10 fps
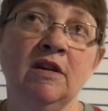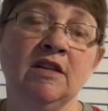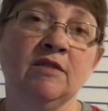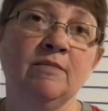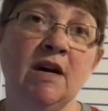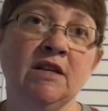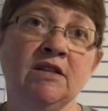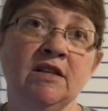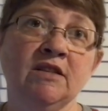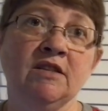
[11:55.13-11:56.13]
as
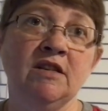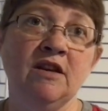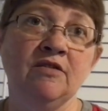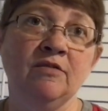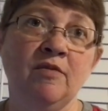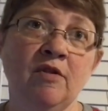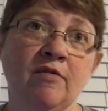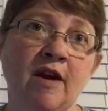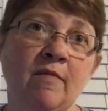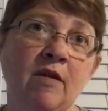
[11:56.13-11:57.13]
much as the other
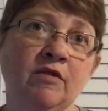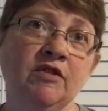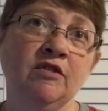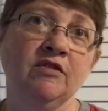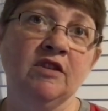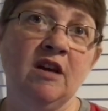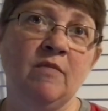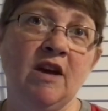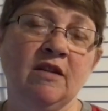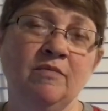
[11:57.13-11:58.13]
program I was using on
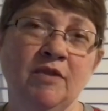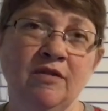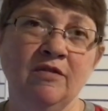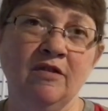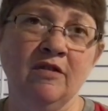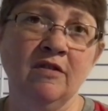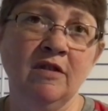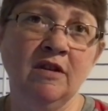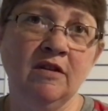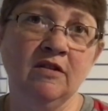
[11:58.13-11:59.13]
my computer.
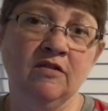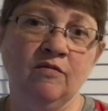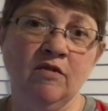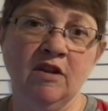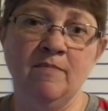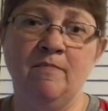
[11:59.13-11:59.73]
It's really